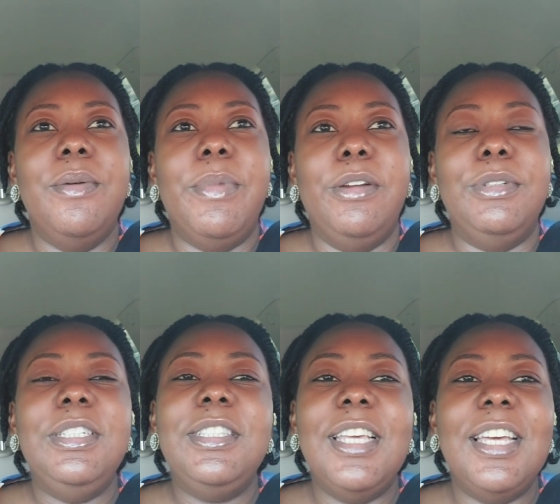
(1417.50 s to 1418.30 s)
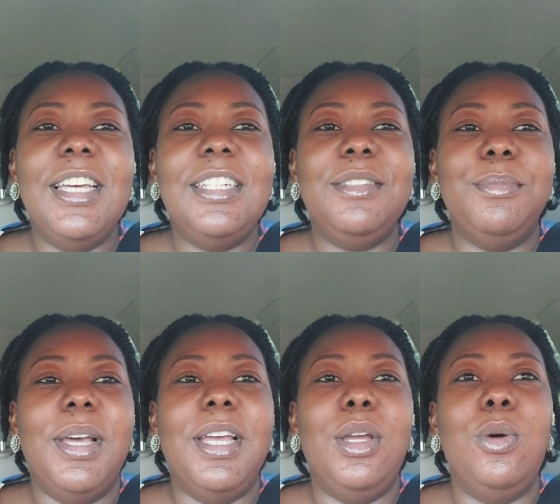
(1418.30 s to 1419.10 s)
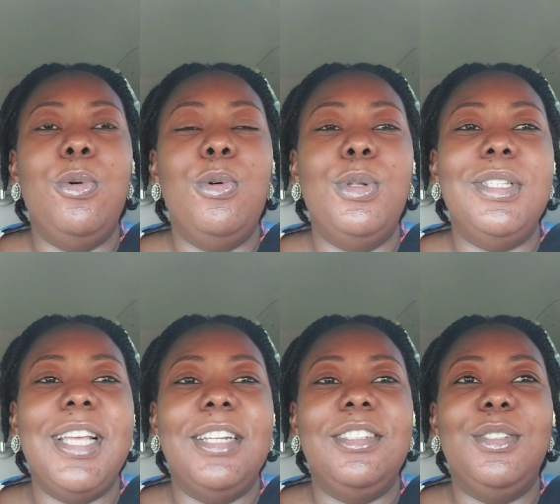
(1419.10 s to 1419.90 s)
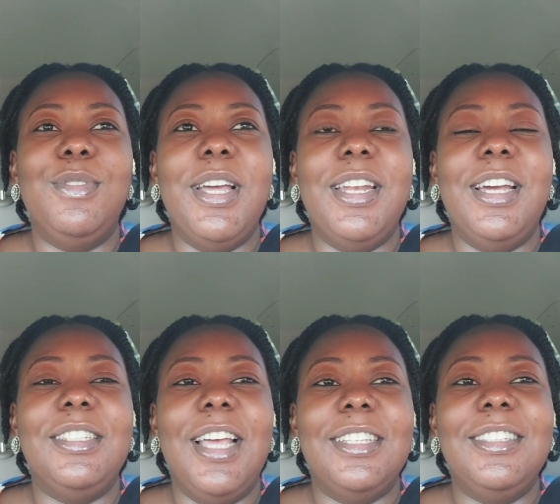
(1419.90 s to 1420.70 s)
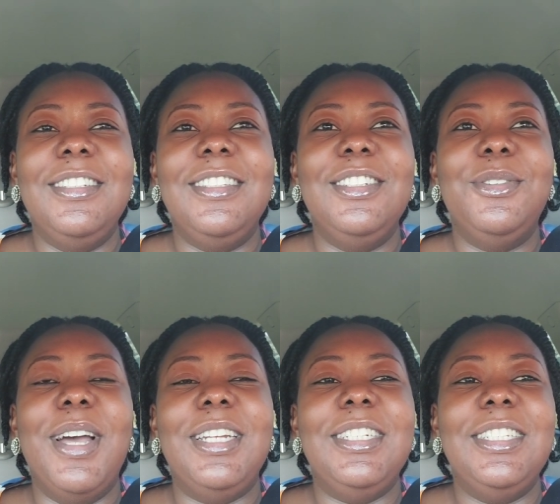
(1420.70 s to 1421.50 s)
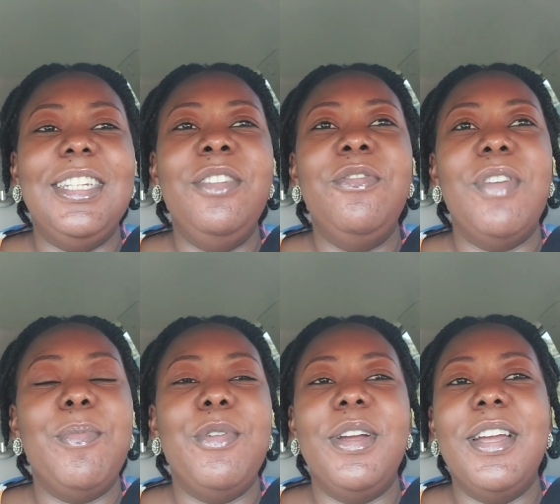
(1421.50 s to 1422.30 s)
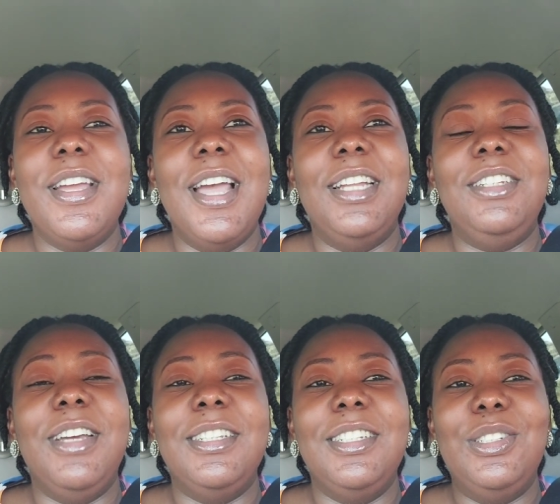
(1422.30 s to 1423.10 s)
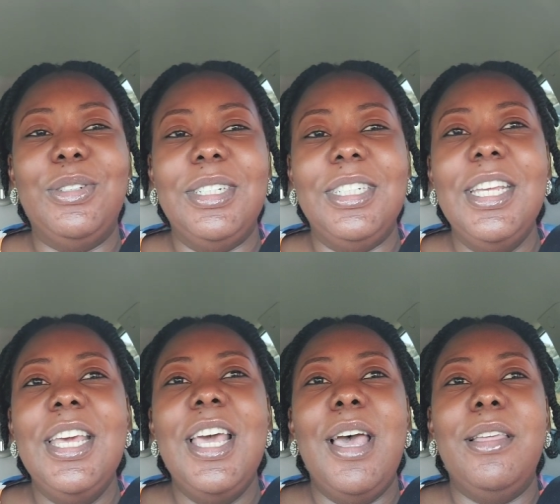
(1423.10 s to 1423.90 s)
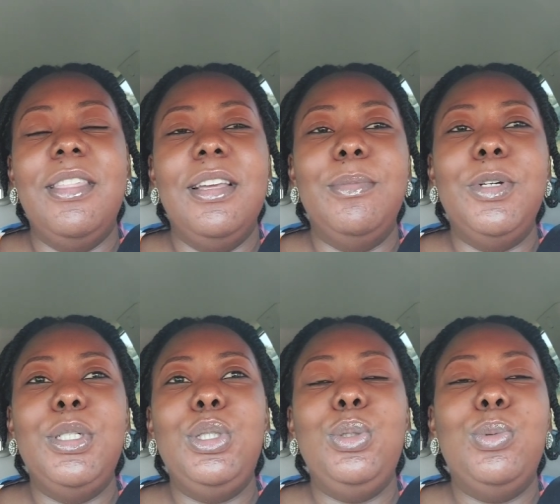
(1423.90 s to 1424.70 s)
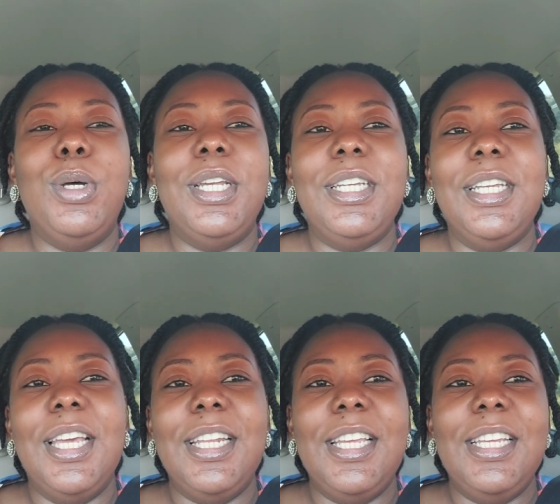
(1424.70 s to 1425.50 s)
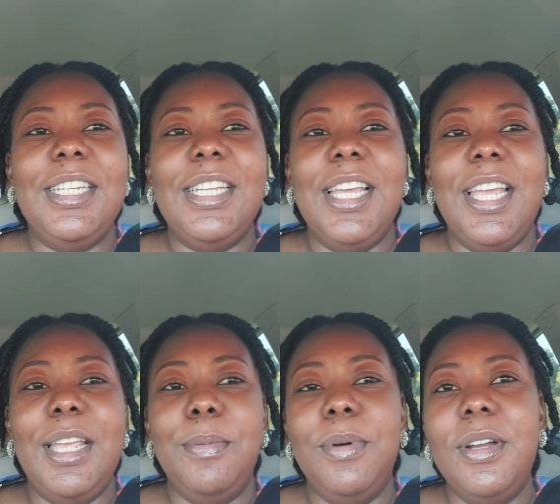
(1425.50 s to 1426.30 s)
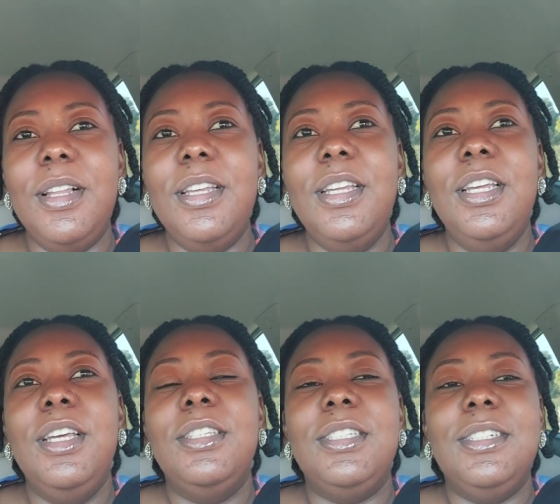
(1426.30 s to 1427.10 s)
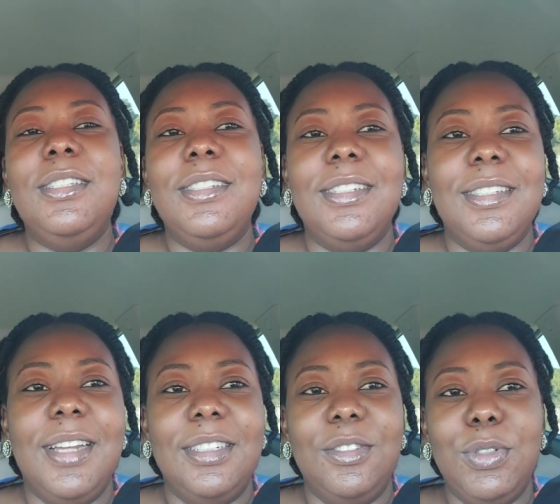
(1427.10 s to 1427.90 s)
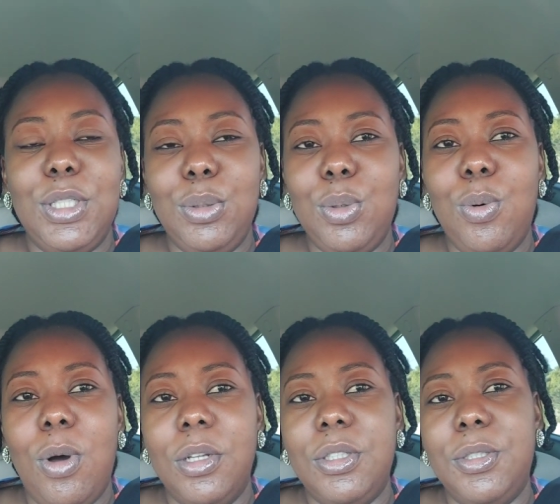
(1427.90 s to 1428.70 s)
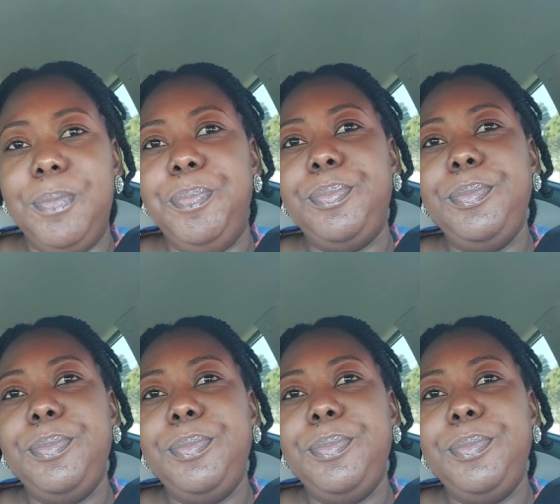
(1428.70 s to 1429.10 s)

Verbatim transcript: my reset my goals and stuff like that since you know i did it in february and you guys enjoyed it i think i'm gonna do one again in april since it's the start of a new quarter